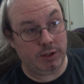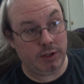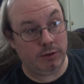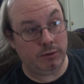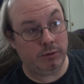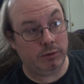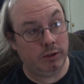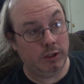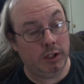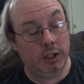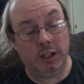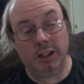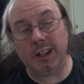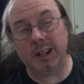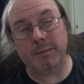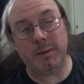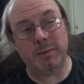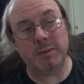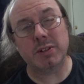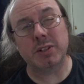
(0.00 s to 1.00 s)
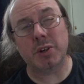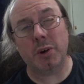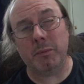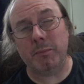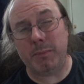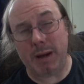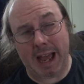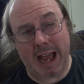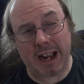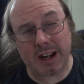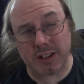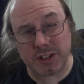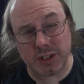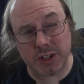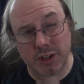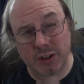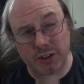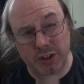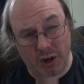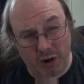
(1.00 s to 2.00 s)
you? Like maybe just go back to
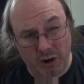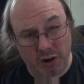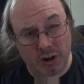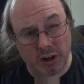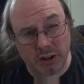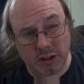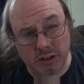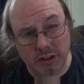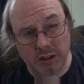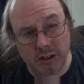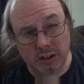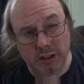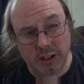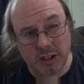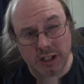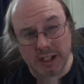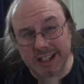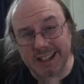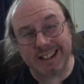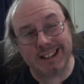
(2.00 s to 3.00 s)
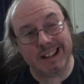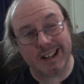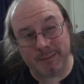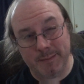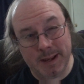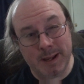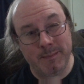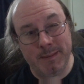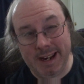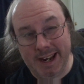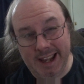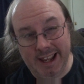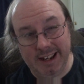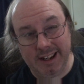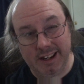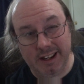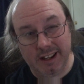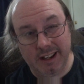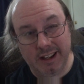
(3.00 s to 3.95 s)
your car. Give me a minute